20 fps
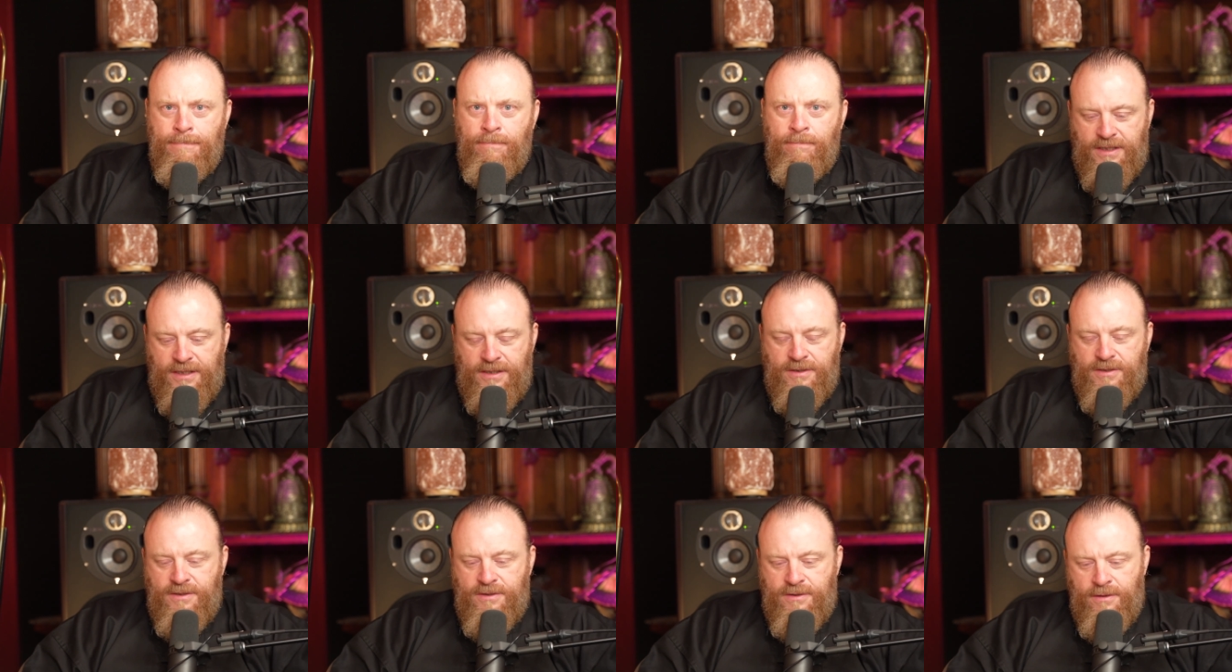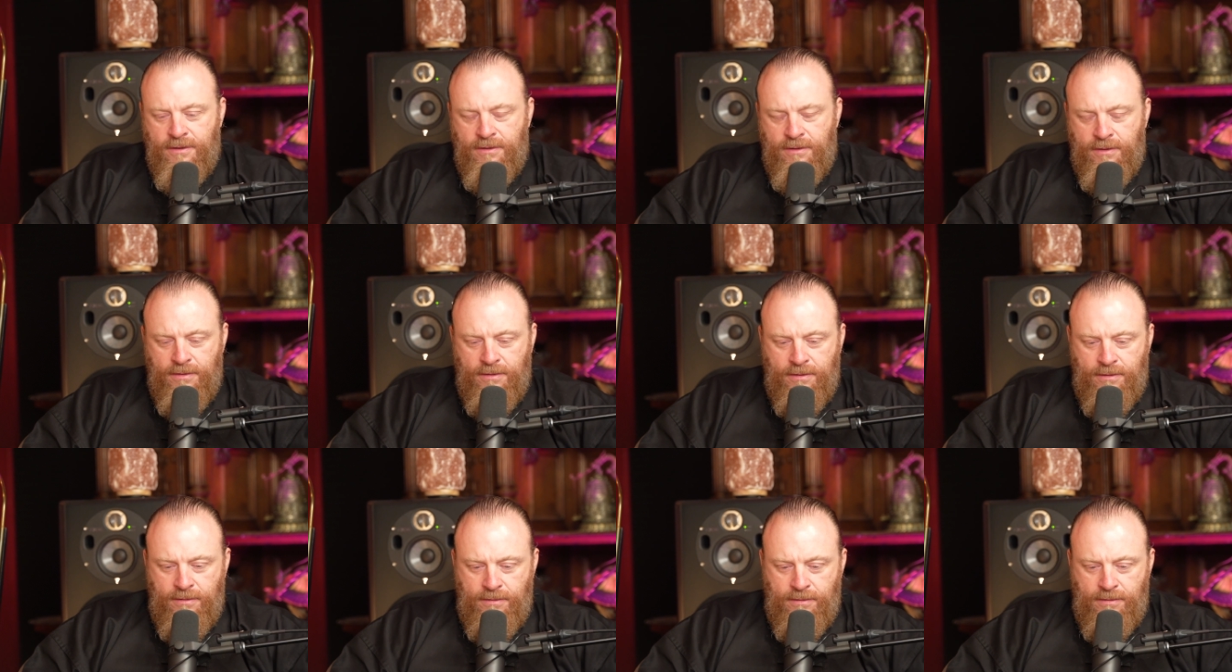as
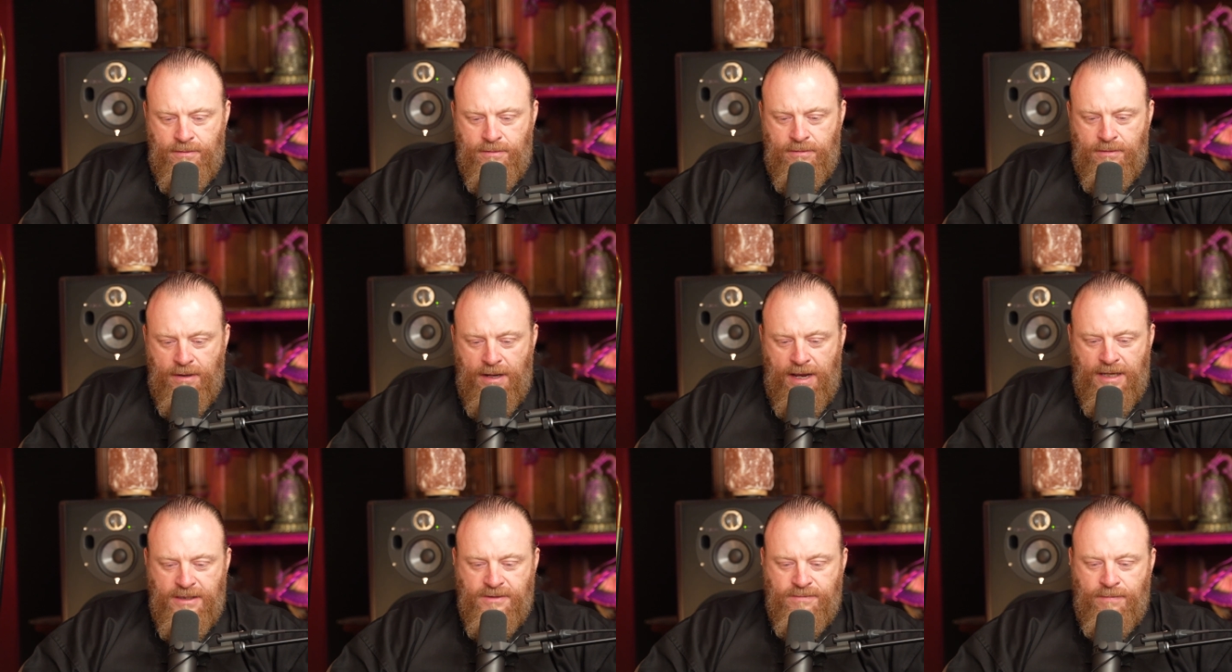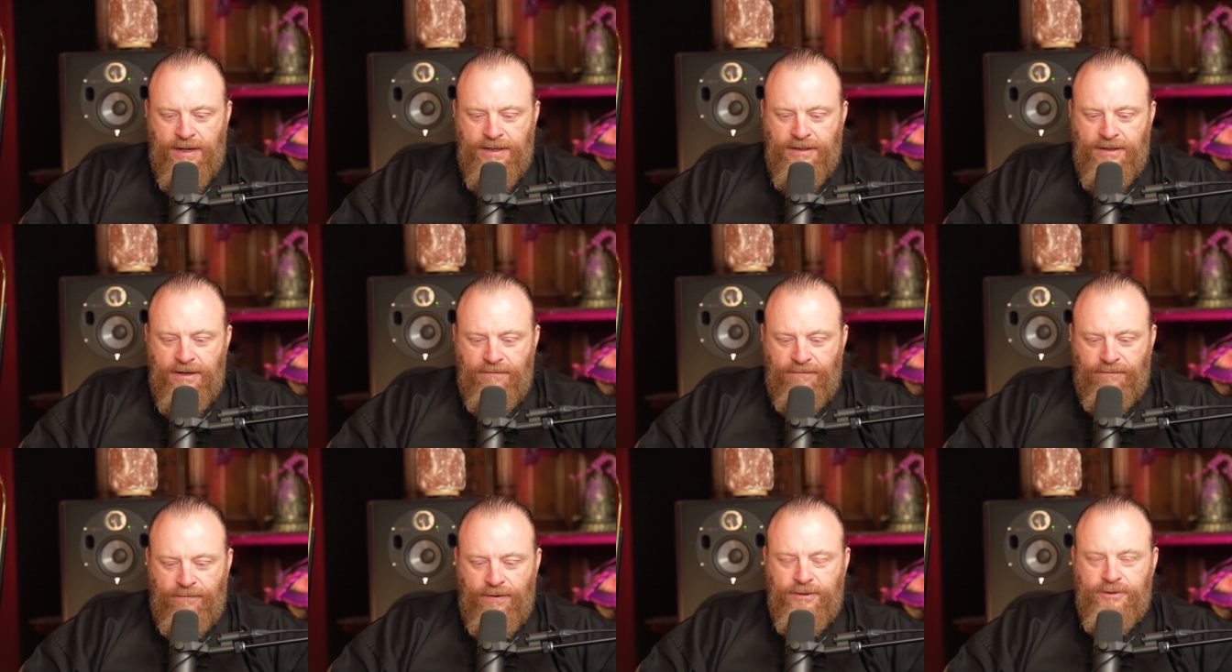my dear
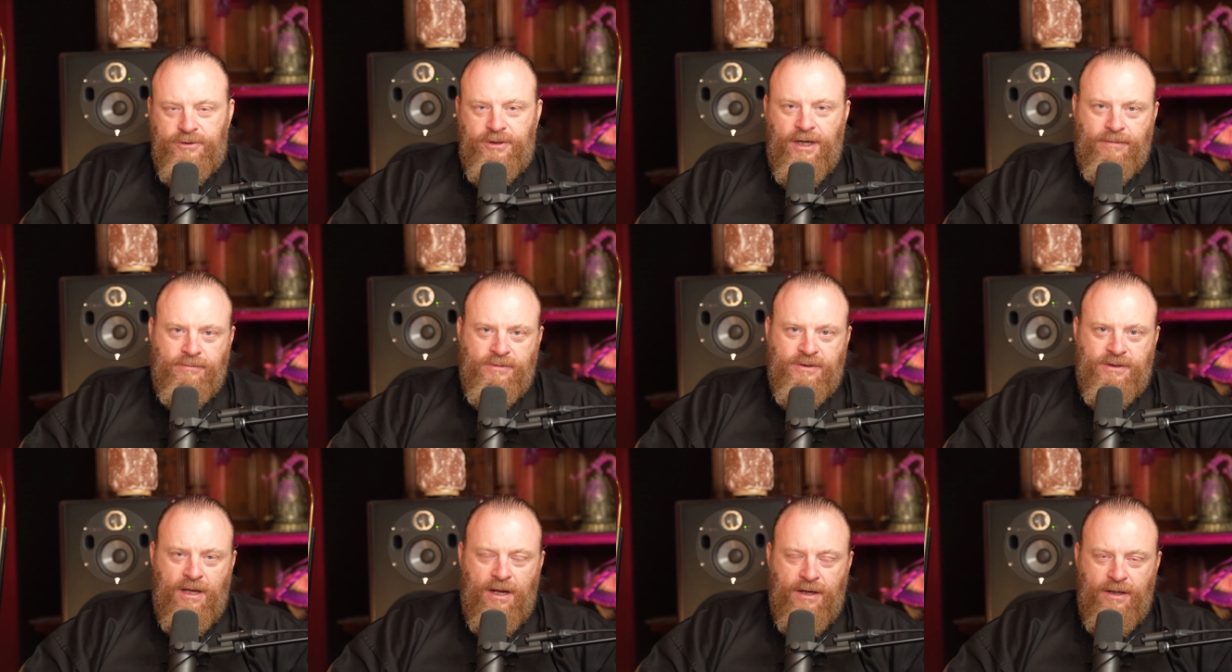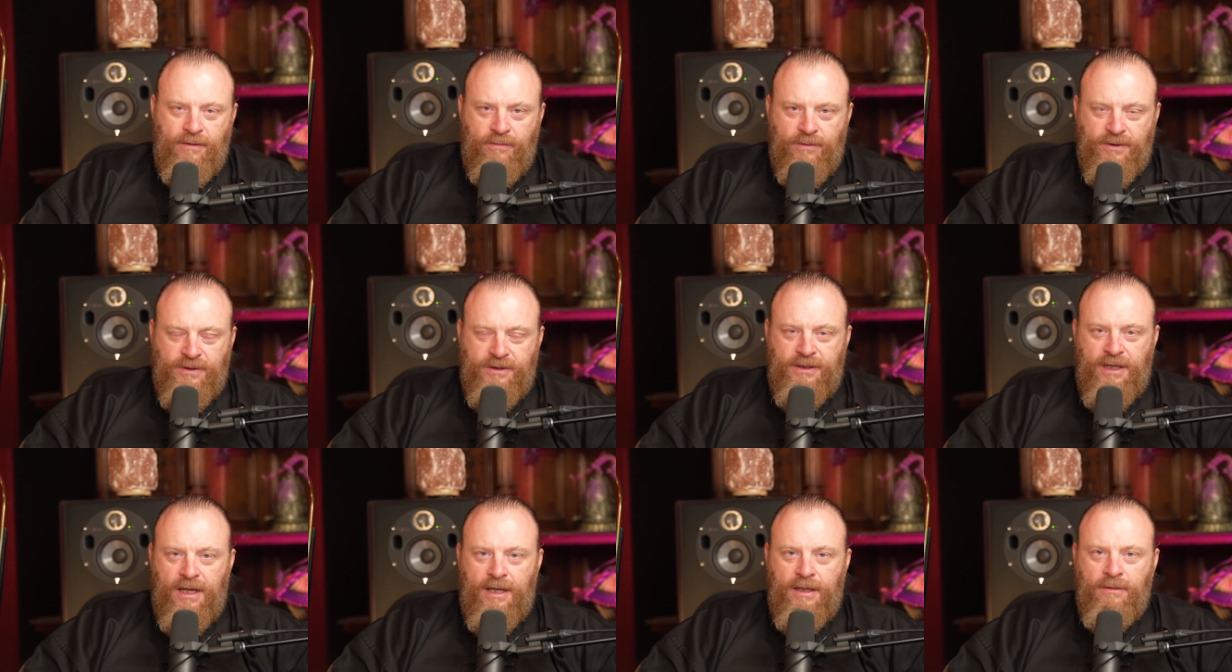friend James Tunney would
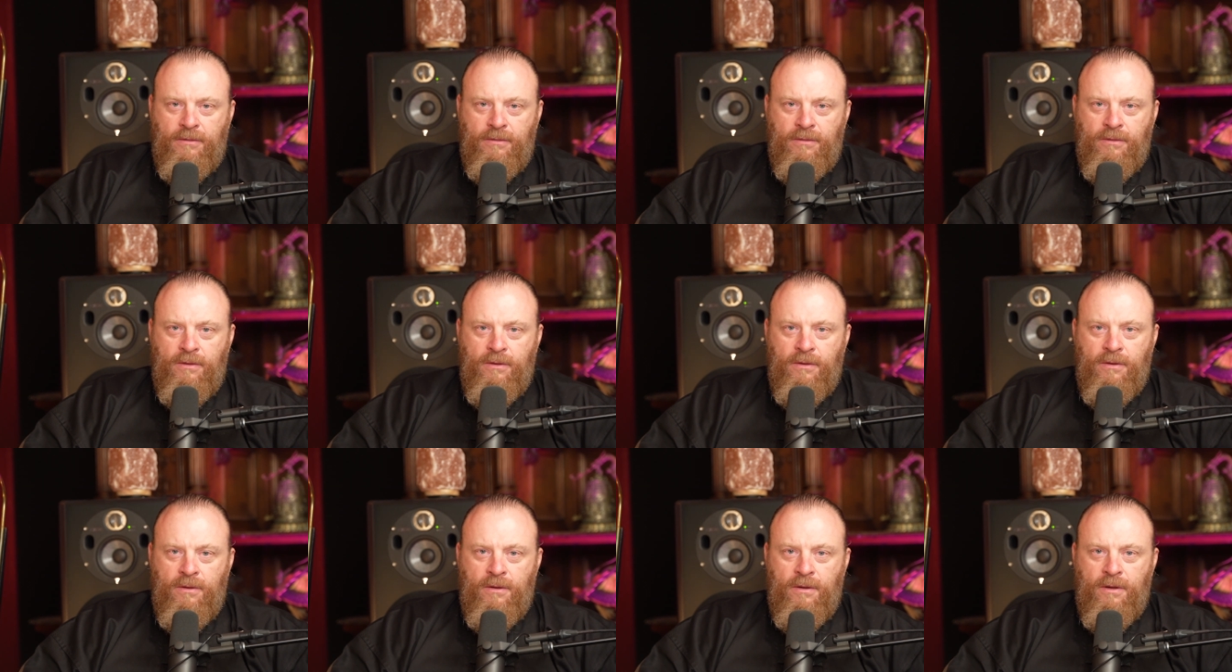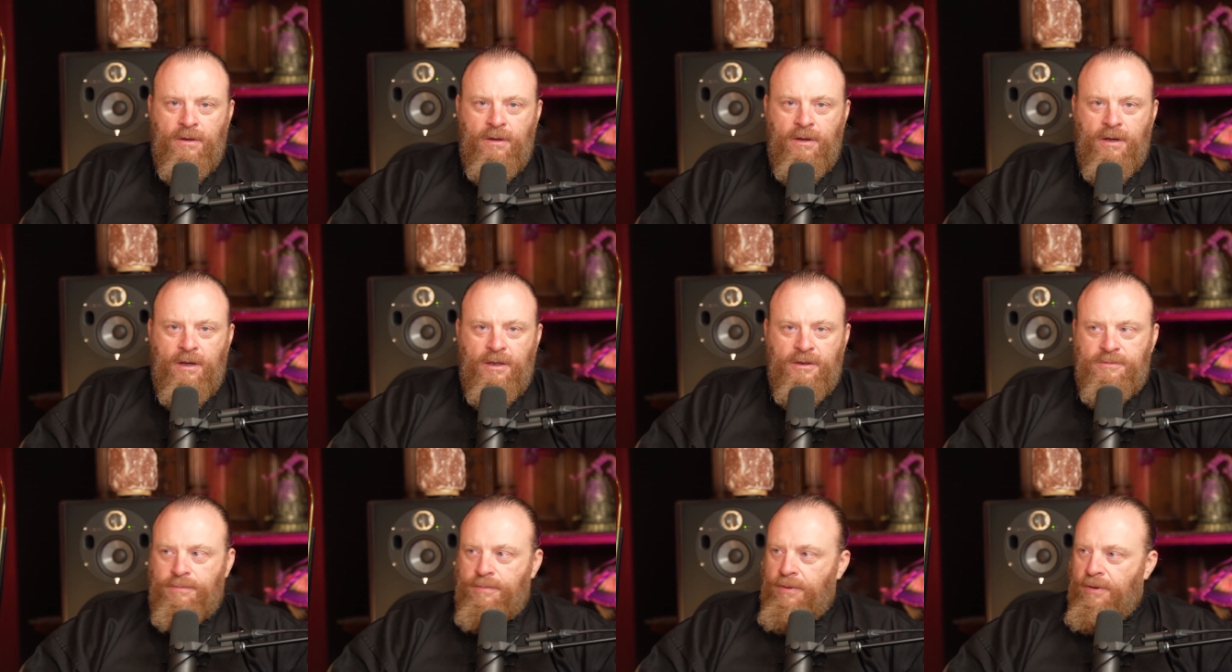say,
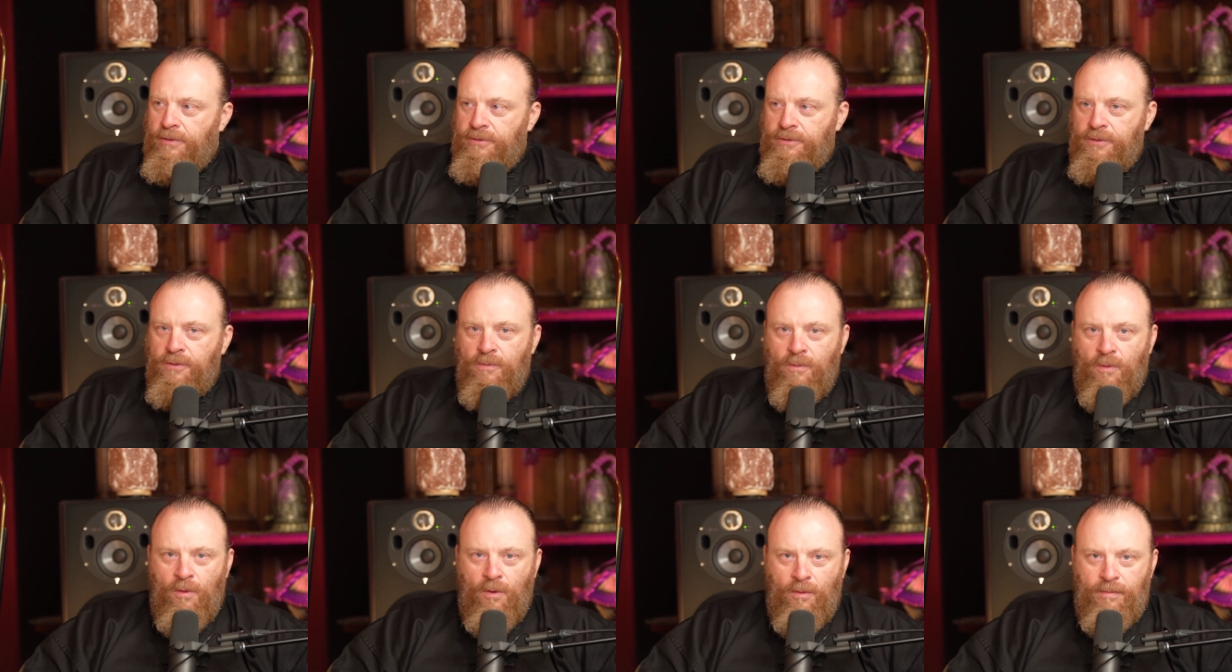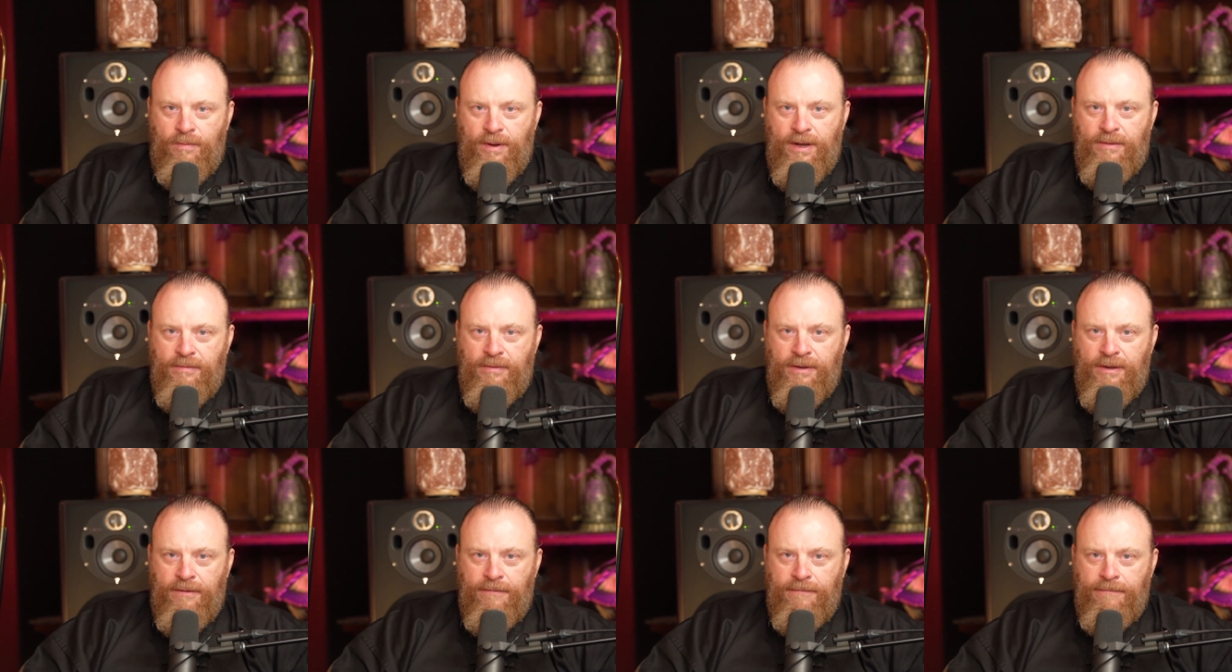a spiritual war,
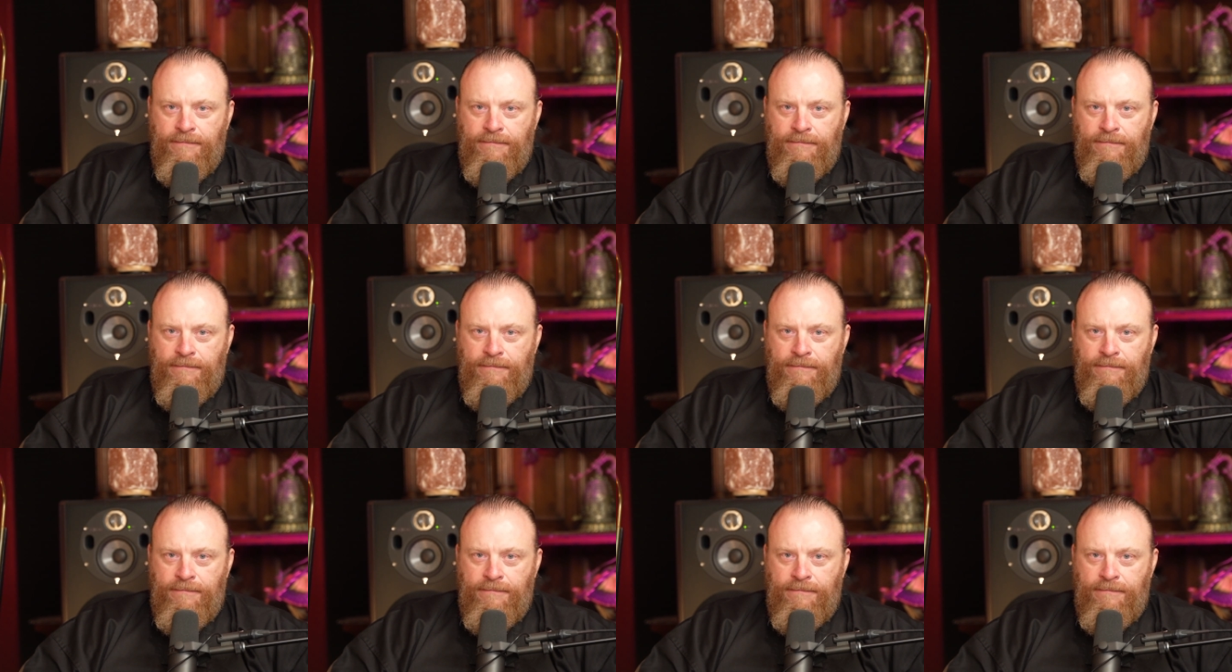baby.